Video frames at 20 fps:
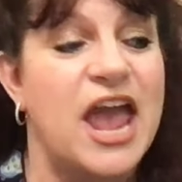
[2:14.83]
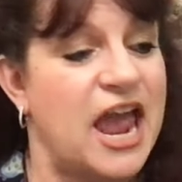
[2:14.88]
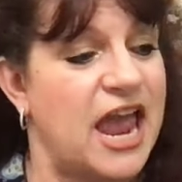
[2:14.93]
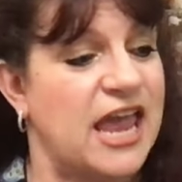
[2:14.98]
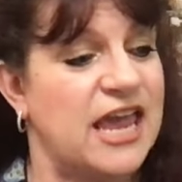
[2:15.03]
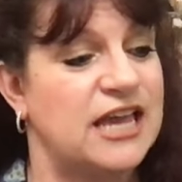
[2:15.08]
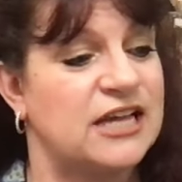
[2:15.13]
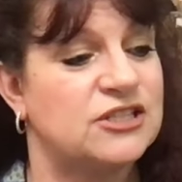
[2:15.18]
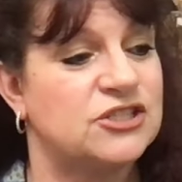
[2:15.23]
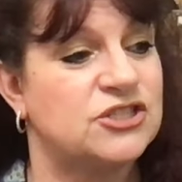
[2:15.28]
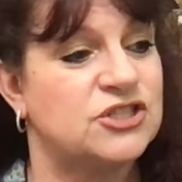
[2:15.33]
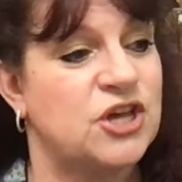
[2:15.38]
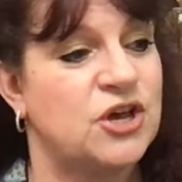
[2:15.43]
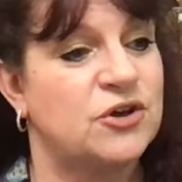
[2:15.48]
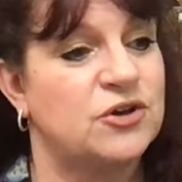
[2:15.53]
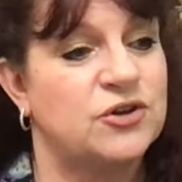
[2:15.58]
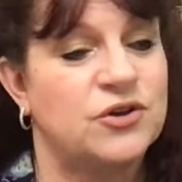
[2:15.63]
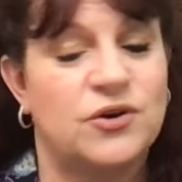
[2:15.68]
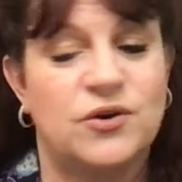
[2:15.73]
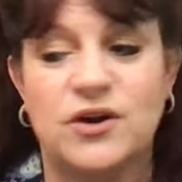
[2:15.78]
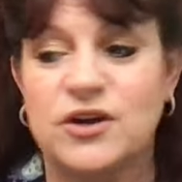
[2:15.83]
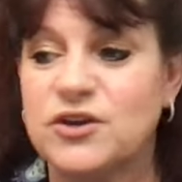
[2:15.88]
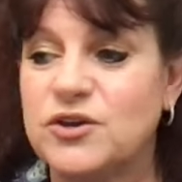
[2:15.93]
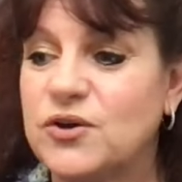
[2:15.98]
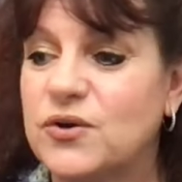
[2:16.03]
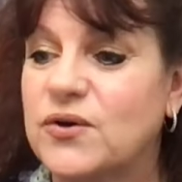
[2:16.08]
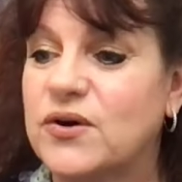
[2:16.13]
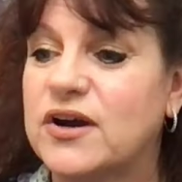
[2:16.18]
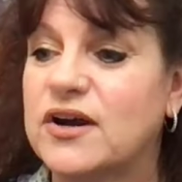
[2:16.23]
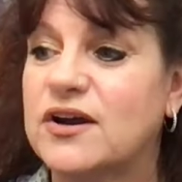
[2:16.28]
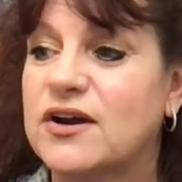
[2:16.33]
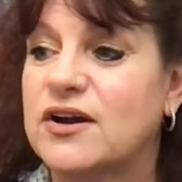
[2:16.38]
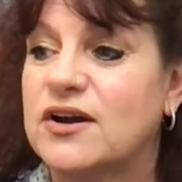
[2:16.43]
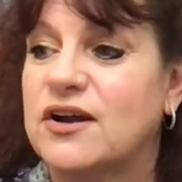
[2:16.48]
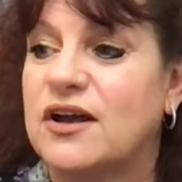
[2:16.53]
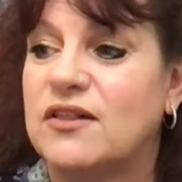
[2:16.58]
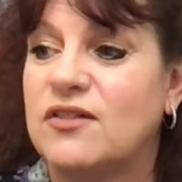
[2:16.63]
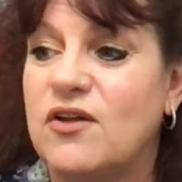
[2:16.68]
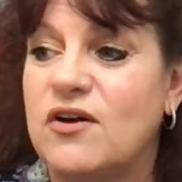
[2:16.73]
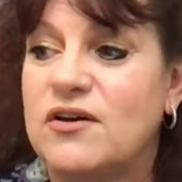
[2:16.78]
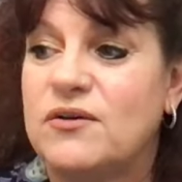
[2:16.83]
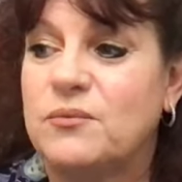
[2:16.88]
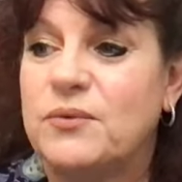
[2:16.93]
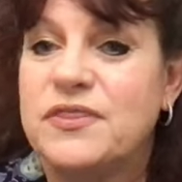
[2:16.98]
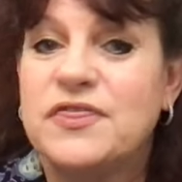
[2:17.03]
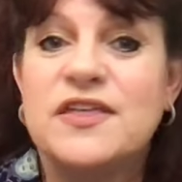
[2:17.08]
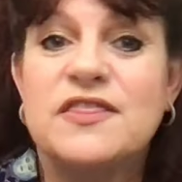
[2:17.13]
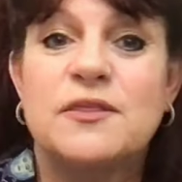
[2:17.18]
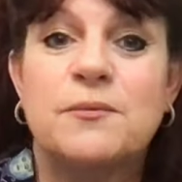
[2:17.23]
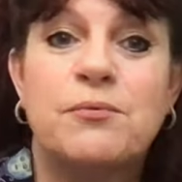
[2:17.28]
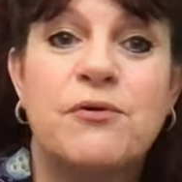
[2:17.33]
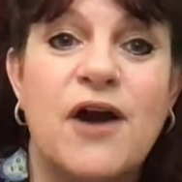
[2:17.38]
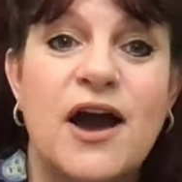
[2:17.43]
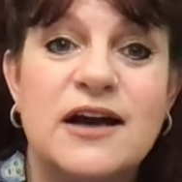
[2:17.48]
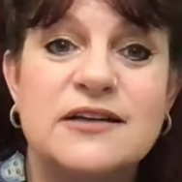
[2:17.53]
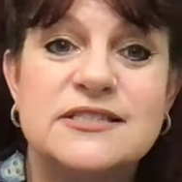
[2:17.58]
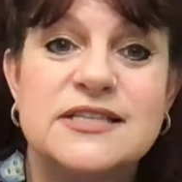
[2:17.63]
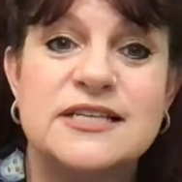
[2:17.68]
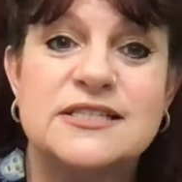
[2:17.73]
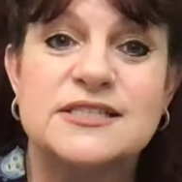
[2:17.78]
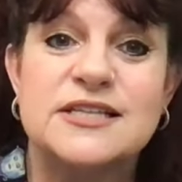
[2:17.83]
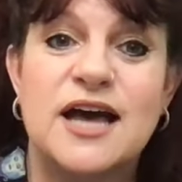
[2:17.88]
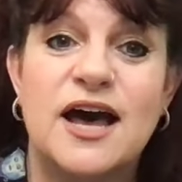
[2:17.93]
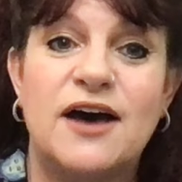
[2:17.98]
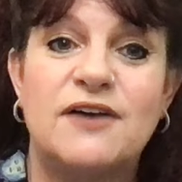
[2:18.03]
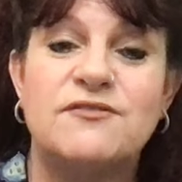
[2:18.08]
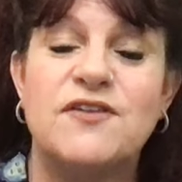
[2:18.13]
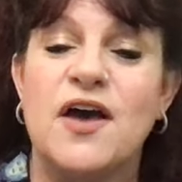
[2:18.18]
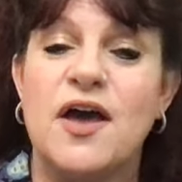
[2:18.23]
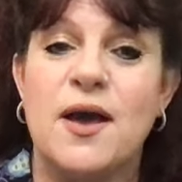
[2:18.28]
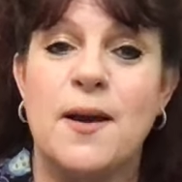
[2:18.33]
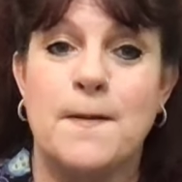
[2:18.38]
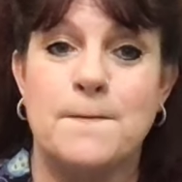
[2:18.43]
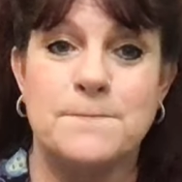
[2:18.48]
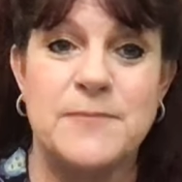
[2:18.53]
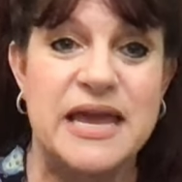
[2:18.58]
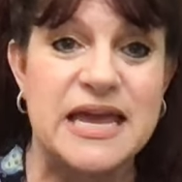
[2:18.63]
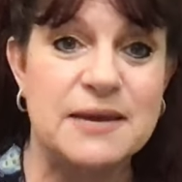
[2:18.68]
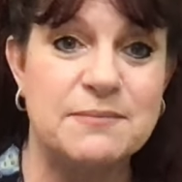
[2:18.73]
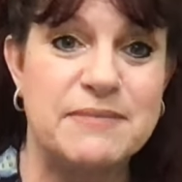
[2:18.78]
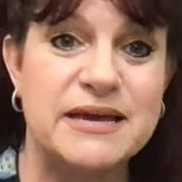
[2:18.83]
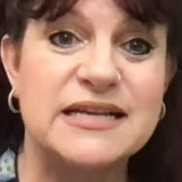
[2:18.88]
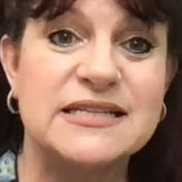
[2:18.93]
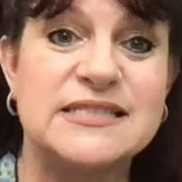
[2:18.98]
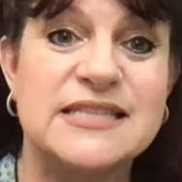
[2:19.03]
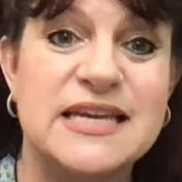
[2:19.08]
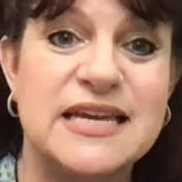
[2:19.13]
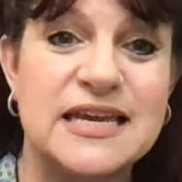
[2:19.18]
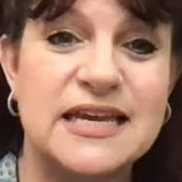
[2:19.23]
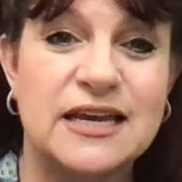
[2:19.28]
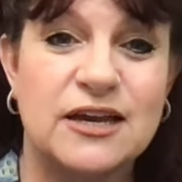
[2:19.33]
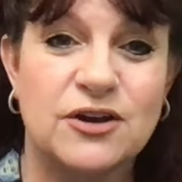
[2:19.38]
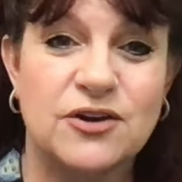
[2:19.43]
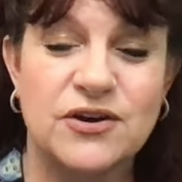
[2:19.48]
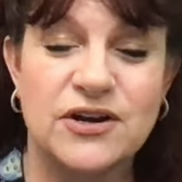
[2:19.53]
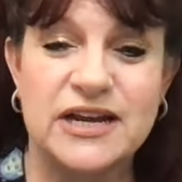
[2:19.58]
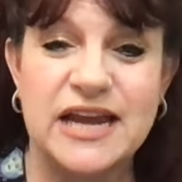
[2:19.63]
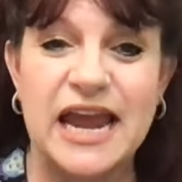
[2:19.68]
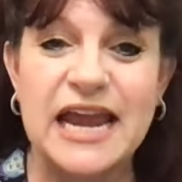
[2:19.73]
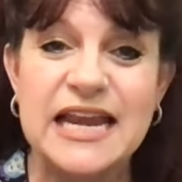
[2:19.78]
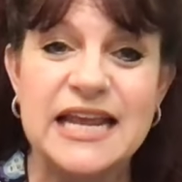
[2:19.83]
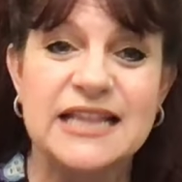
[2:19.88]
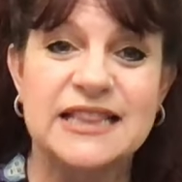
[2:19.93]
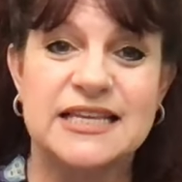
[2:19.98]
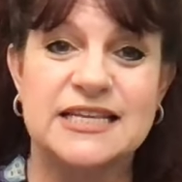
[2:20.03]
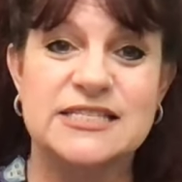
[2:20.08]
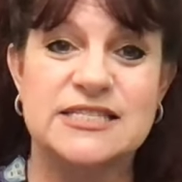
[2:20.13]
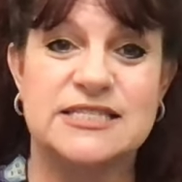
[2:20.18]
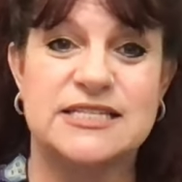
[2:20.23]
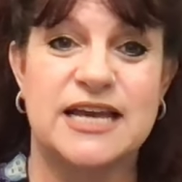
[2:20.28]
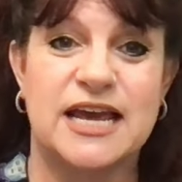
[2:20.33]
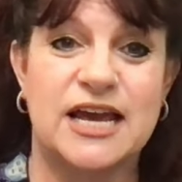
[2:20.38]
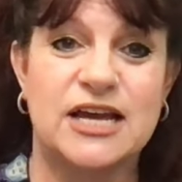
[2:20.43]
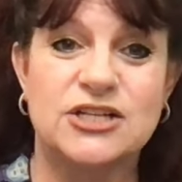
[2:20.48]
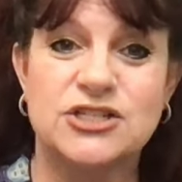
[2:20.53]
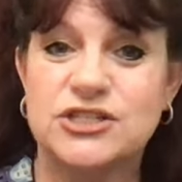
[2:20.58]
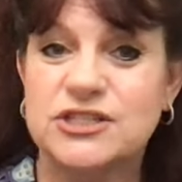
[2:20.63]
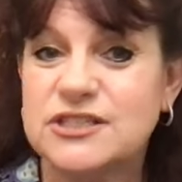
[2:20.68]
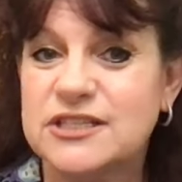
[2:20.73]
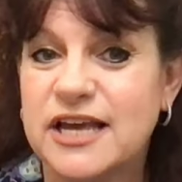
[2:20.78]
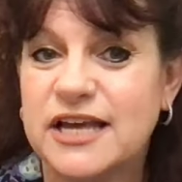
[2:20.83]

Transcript: And so you're you're a lot within the process of mixing and creating this dish,